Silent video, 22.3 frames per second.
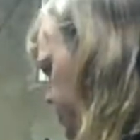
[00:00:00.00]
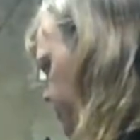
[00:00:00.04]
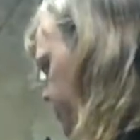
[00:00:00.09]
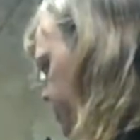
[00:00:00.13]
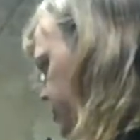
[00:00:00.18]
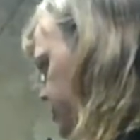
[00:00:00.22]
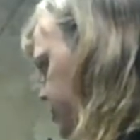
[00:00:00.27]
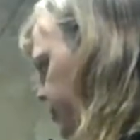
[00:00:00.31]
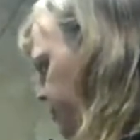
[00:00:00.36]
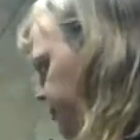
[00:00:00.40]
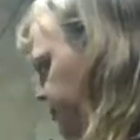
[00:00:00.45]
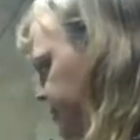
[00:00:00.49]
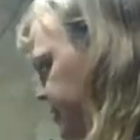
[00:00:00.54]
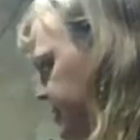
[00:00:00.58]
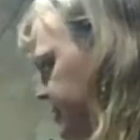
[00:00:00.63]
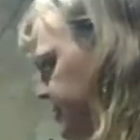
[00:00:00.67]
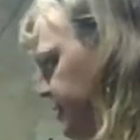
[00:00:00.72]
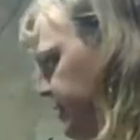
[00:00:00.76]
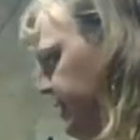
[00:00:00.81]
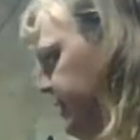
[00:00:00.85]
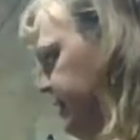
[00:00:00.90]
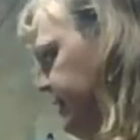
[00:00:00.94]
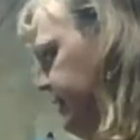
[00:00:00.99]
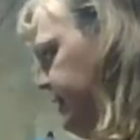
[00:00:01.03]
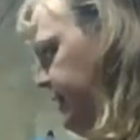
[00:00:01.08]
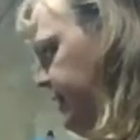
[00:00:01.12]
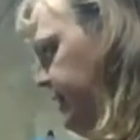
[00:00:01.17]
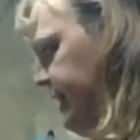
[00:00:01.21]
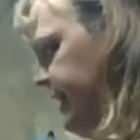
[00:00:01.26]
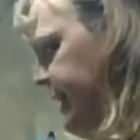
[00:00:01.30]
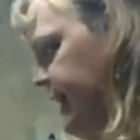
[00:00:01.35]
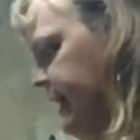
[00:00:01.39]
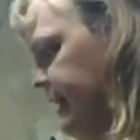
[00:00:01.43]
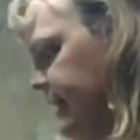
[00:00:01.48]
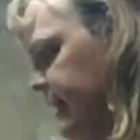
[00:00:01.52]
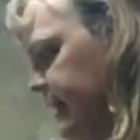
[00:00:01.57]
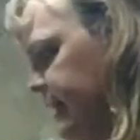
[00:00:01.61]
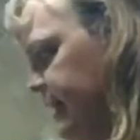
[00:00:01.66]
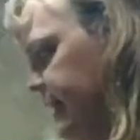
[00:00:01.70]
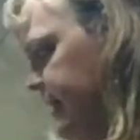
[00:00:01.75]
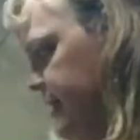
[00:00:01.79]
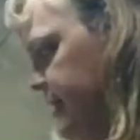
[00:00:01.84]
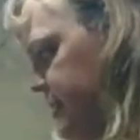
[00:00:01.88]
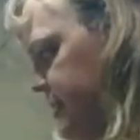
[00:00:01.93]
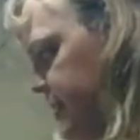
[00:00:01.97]
or retrofits or anything like that in
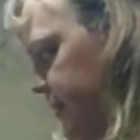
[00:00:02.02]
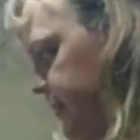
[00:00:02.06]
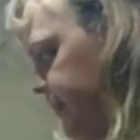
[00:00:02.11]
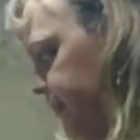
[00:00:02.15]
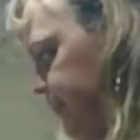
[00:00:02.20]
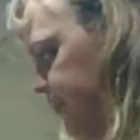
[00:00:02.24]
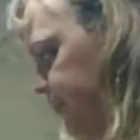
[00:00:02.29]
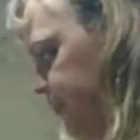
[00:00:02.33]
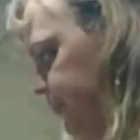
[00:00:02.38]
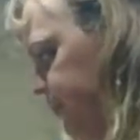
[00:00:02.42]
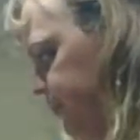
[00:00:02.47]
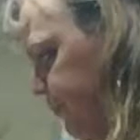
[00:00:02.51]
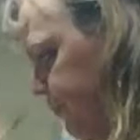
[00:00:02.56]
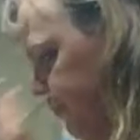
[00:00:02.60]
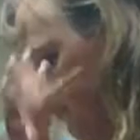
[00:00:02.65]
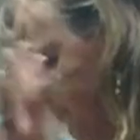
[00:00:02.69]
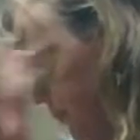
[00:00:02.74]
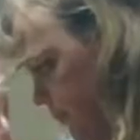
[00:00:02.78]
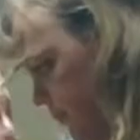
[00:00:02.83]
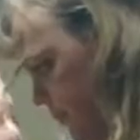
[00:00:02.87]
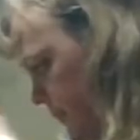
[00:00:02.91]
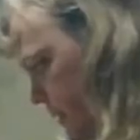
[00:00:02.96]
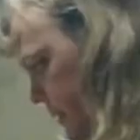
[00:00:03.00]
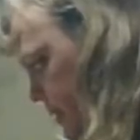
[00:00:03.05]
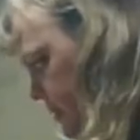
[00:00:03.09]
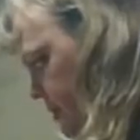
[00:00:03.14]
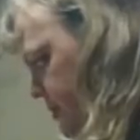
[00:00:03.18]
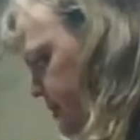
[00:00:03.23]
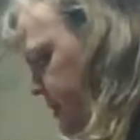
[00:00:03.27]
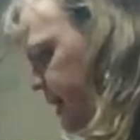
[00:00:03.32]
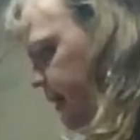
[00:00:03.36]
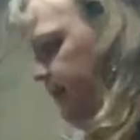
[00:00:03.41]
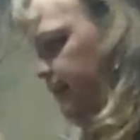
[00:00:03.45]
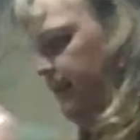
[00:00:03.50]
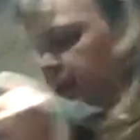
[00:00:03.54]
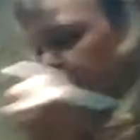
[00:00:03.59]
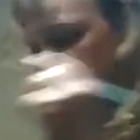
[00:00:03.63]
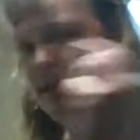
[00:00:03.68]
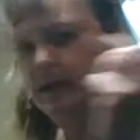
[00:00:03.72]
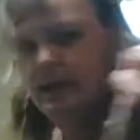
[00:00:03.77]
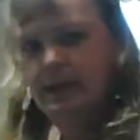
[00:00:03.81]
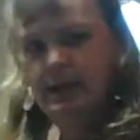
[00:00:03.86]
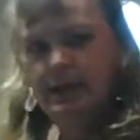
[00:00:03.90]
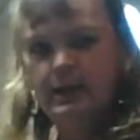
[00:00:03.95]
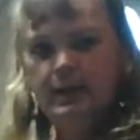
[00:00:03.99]
that nature. So,
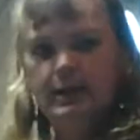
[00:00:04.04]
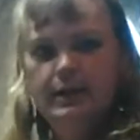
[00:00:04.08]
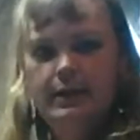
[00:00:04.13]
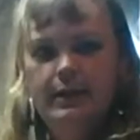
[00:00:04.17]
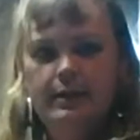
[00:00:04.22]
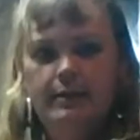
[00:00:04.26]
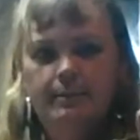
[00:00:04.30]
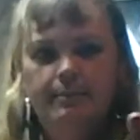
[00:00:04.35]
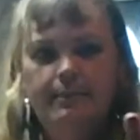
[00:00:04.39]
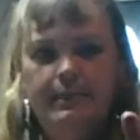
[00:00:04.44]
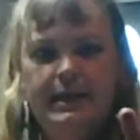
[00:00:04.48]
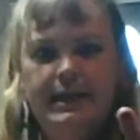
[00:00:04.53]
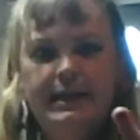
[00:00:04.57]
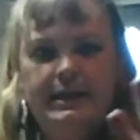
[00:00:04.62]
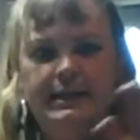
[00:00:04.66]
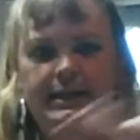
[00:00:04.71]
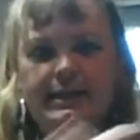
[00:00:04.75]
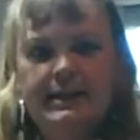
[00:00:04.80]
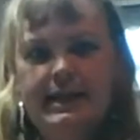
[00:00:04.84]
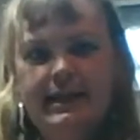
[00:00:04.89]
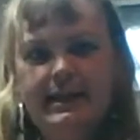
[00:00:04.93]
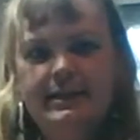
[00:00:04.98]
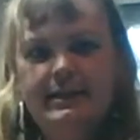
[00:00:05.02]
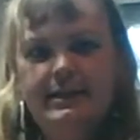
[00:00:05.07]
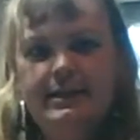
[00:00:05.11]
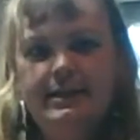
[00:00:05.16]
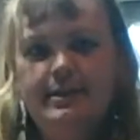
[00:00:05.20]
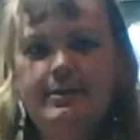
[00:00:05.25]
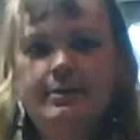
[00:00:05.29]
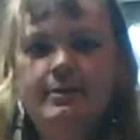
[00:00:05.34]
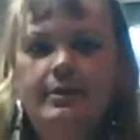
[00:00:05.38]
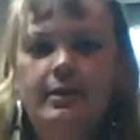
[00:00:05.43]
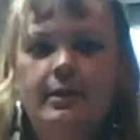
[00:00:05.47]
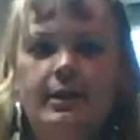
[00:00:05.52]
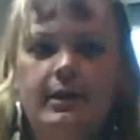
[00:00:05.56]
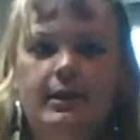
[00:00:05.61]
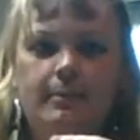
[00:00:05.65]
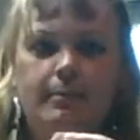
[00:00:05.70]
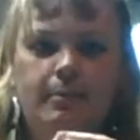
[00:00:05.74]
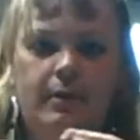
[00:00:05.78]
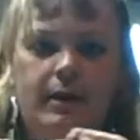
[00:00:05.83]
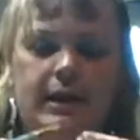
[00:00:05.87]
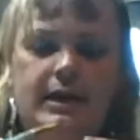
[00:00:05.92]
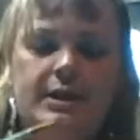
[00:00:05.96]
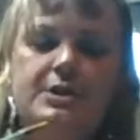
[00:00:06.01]
my handy dandy
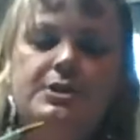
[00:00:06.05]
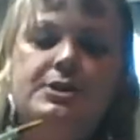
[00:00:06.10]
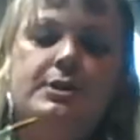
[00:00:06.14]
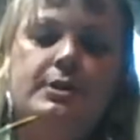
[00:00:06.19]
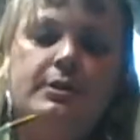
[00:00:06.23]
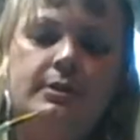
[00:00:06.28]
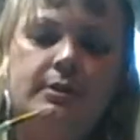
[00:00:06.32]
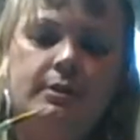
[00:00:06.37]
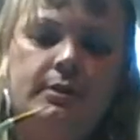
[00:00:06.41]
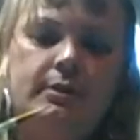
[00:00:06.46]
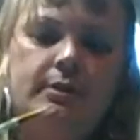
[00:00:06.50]
brush.